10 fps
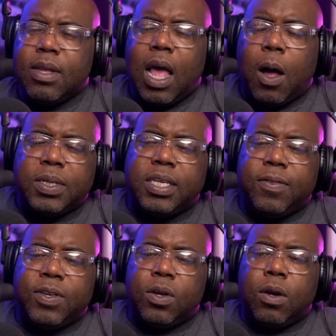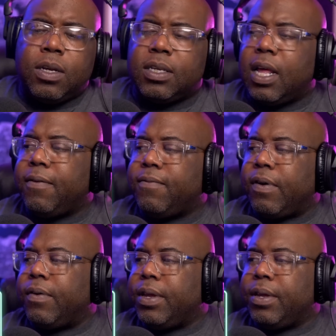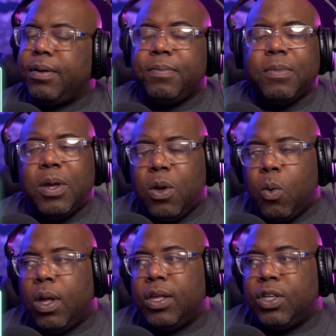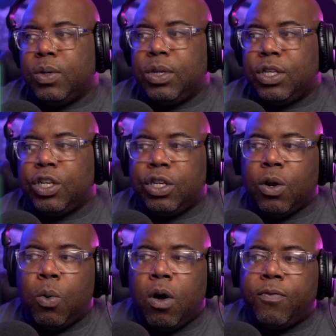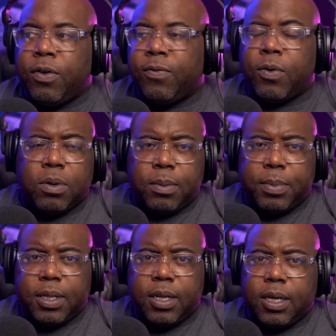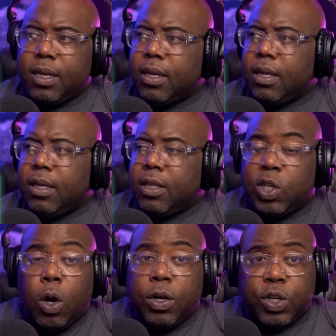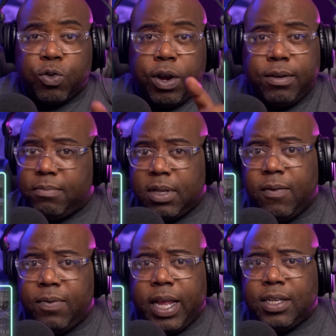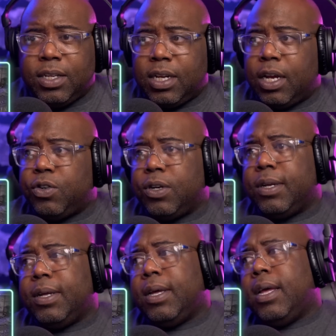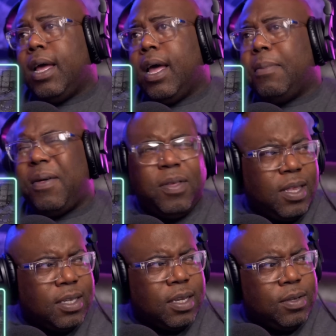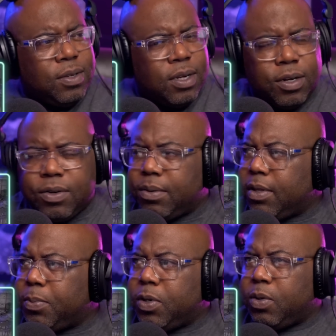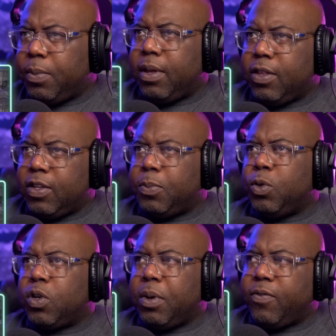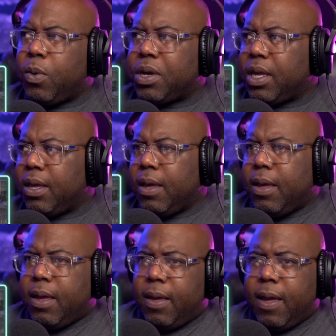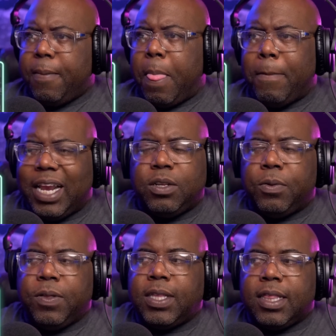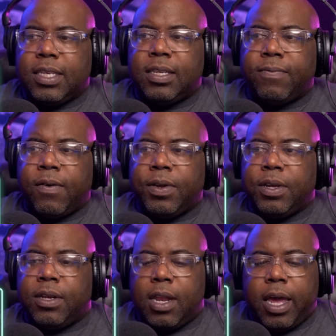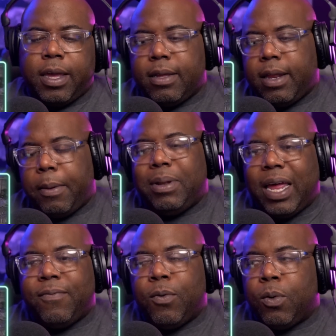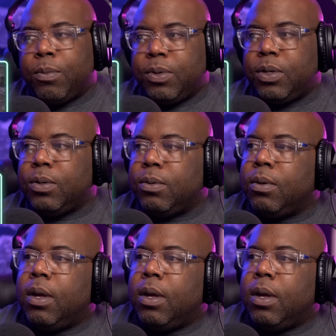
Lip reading: I will say this song is not very well suited to show off your vocal ability. The song is great. Love Nancy Sinatra. I think that's Nancy Sinatra. These boots are made for walking. But I just don't think that this is a very good like platform to